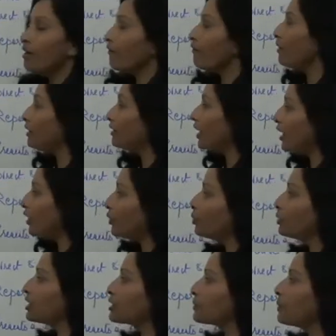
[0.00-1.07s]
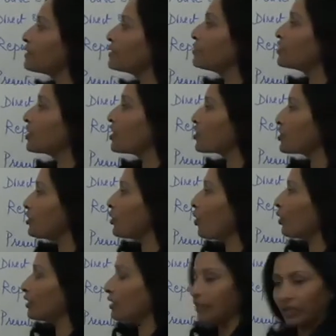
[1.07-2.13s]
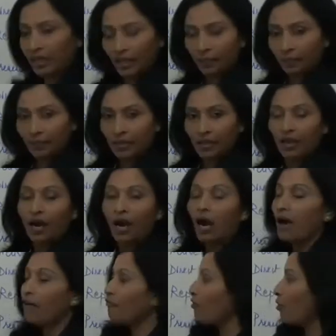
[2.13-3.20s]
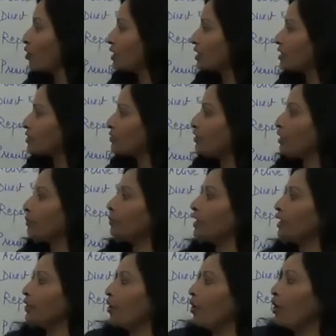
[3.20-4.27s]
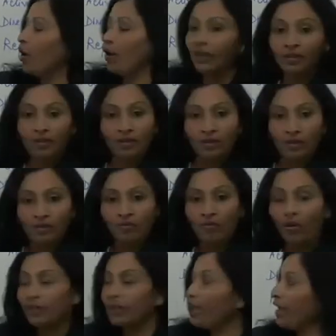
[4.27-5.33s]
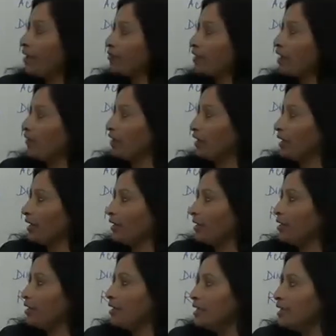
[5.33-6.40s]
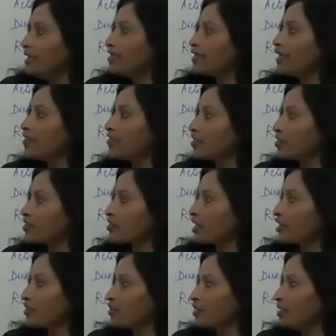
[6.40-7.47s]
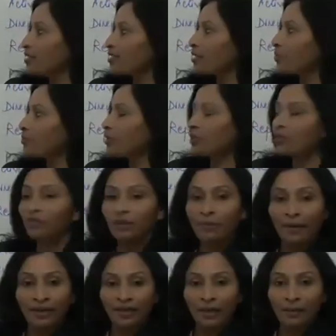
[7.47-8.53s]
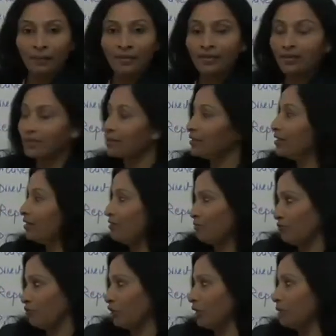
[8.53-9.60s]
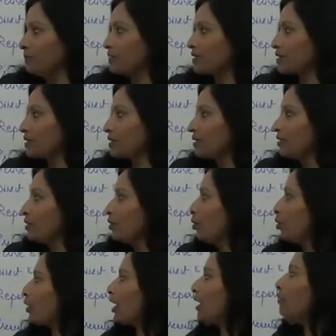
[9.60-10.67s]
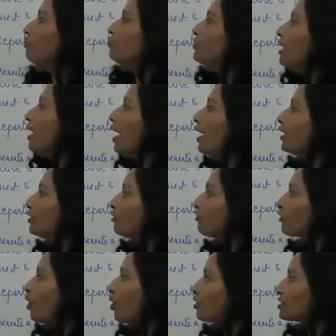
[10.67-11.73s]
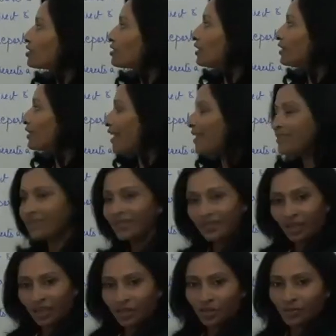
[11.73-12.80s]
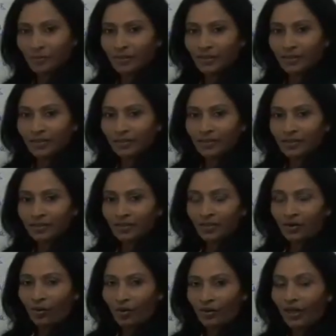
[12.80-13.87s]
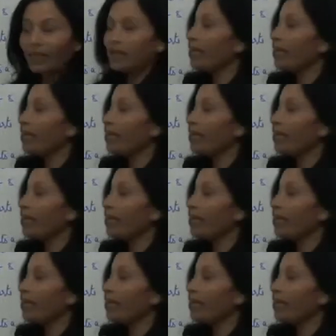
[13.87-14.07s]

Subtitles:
When they do this presentation on the theme, our focus will be on what they have covered here: sentence structure, subject-verb agreement, verbs, okay, and of course the tense arrangement, alright,